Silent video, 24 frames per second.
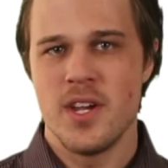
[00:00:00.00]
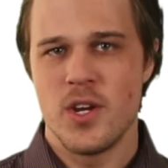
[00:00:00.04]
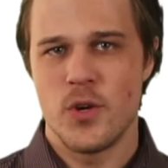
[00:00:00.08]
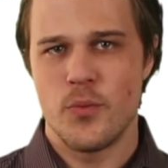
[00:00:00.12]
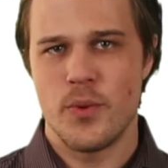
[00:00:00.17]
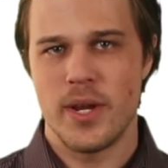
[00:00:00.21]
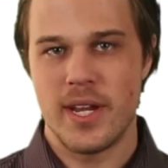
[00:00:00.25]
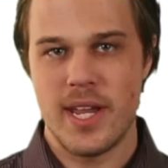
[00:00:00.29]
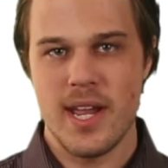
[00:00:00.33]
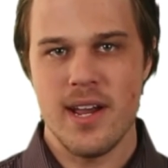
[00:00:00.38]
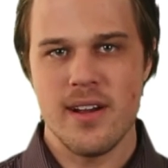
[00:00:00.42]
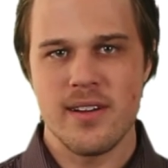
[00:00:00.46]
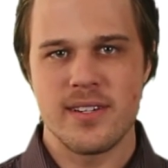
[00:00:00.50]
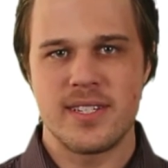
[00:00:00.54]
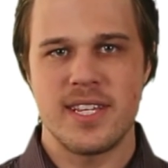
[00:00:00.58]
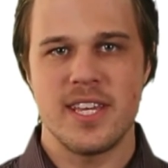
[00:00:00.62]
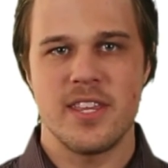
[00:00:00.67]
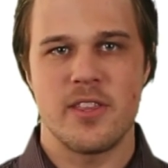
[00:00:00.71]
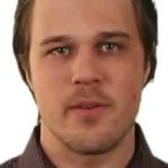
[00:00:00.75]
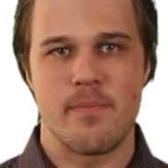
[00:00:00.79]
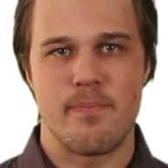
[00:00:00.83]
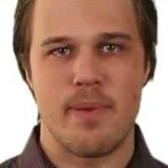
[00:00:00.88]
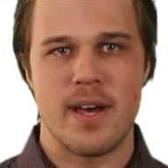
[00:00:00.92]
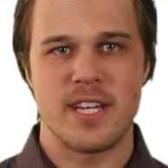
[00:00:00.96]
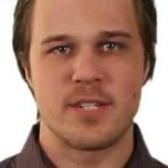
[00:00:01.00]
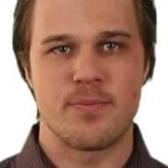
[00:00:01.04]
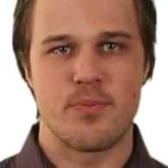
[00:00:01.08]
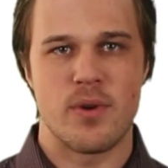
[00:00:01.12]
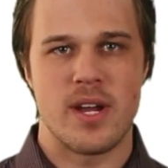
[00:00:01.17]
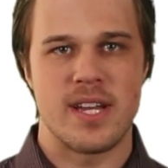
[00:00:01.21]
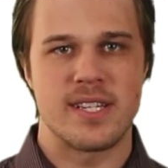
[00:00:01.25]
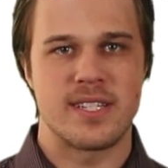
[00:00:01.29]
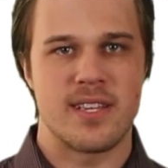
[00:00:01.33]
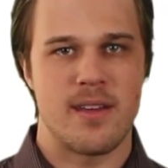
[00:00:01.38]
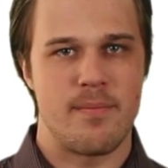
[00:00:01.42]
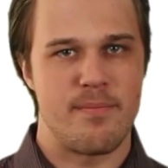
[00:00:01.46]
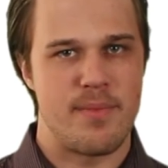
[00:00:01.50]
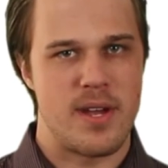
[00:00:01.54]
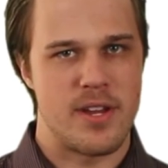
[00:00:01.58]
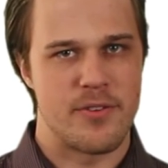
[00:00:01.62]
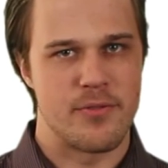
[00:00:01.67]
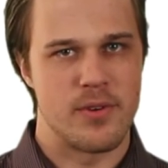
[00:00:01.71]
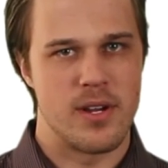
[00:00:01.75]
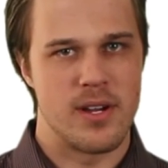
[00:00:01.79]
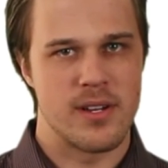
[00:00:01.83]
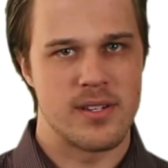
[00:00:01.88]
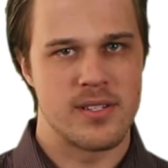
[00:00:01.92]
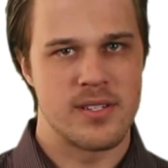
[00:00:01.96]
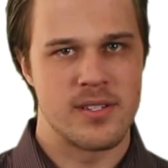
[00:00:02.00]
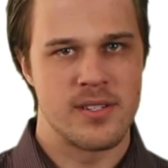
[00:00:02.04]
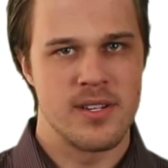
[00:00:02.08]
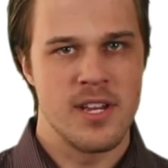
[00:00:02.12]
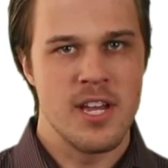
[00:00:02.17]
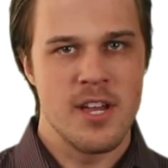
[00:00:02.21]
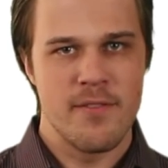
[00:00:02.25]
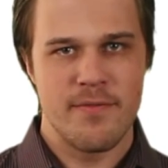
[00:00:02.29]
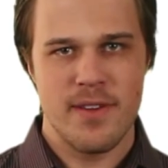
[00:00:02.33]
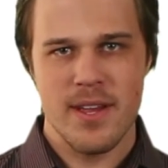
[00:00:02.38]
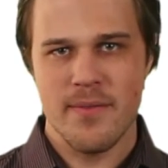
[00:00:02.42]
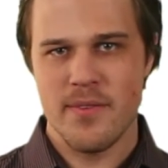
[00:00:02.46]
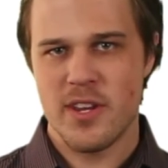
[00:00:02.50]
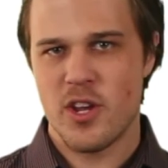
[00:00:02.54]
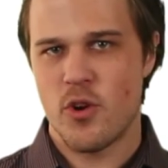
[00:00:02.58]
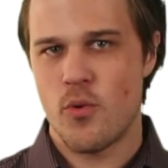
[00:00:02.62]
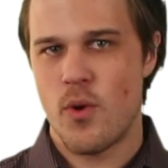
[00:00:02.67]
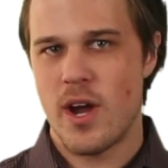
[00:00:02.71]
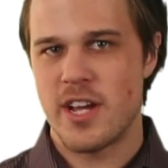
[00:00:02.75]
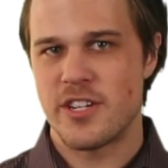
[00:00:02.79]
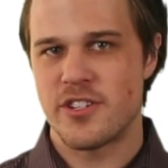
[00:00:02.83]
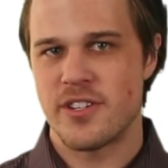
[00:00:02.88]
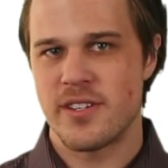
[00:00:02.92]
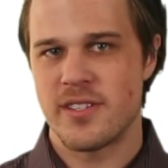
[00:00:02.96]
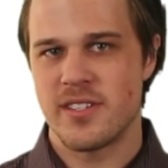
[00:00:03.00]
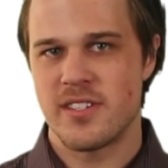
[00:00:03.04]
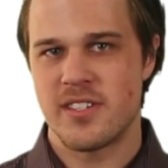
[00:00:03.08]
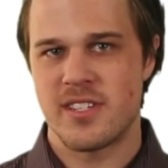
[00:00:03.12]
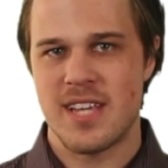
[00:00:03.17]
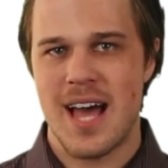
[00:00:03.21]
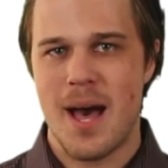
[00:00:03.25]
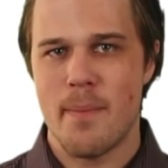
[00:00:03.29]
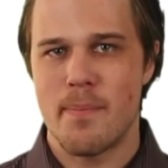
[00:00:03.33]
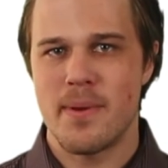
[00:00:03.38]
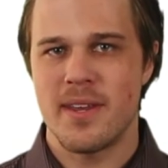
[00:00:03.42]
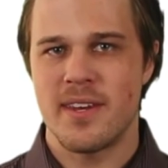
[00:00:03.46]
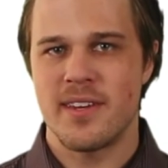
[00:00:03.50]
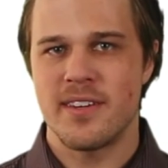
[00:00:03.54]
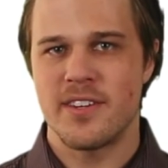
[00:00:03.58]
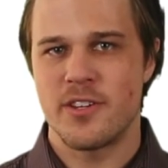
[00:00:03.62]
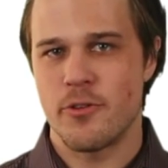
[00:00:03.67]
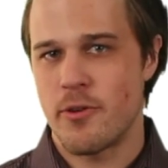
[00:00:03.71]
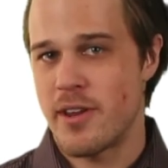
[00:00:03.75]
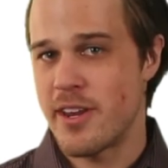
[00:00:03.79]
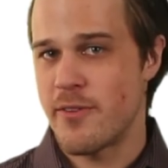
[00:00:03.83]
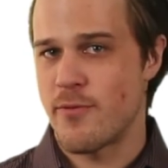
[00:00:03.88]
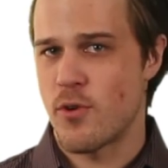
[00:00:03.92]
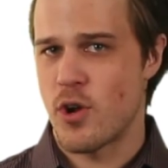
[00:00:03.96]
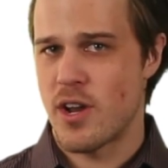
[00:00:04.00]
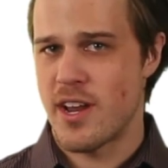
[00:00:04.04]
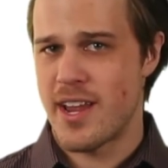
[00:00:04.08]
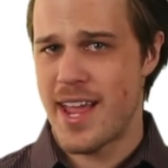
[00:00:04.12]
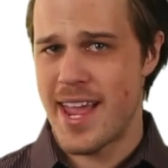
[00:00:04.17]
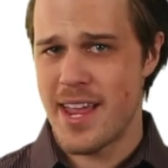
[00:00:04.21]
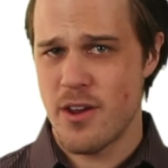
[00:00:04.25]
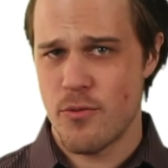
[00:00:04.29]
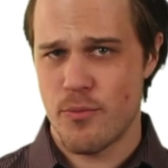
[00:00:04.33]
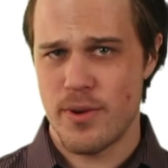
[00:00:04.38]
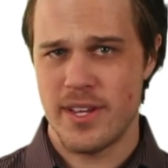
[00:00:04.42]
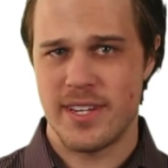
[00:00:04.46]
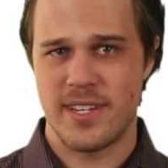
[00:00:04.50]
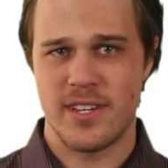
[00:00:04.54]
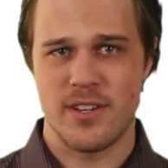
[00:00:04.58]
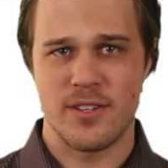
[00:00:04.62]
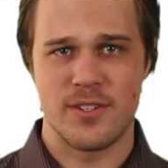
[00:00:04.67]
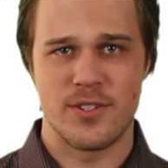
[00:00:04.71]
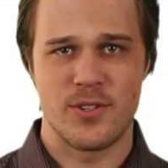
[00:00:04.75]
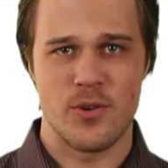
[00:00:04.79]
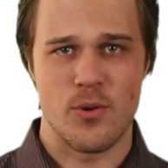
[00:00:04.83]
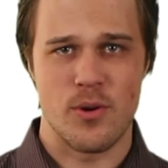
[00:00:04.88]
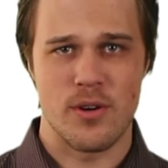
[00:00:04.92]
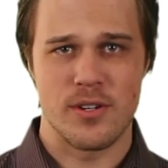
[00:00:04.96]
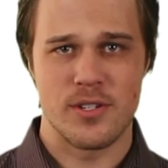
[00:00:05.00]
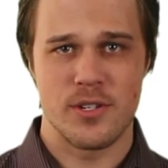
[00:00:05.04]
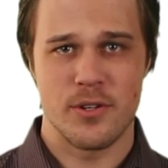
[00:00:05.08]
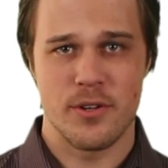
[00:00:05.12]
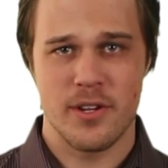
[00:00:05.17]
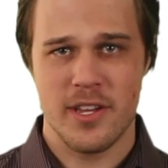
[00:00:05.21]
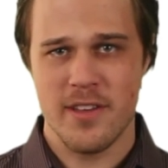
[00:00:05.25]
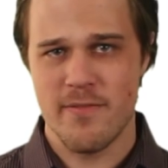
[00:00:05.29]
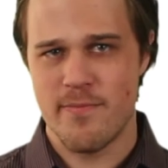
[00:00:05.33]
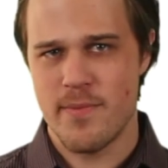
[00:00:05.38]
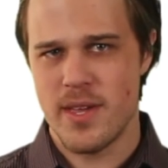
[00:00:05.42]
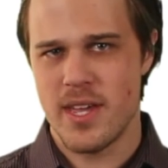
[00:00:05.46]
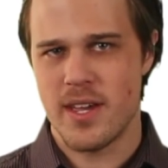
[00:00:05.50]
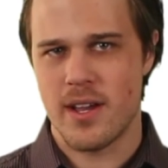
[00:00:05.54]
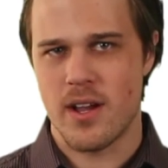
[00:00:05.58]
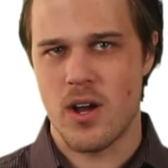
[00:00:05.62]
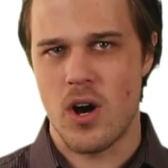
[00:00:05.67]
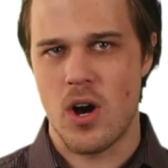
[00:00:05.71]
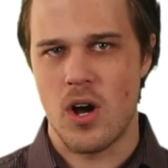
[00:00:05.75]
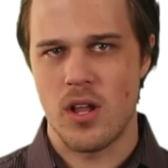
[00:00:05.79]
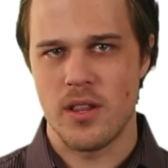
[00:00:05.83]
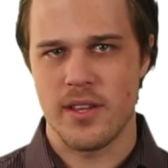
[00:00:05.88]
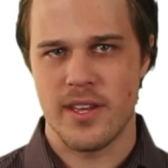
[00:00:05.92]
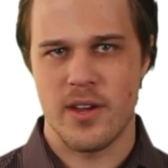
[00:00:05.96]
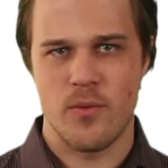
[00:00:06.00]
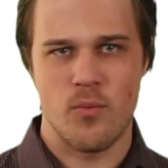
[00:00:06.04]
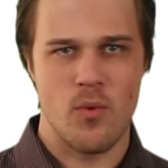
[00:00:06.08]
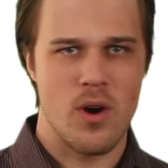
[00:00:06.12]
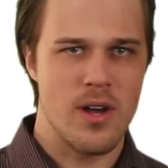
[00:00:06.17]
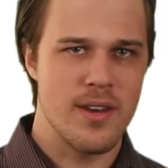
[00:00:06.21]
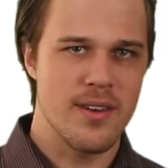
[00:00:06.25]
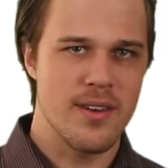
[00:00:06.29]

We guarantee the best price on Bedrugs. If you have any questions, stop in to any of our eight retail stores or give me a call at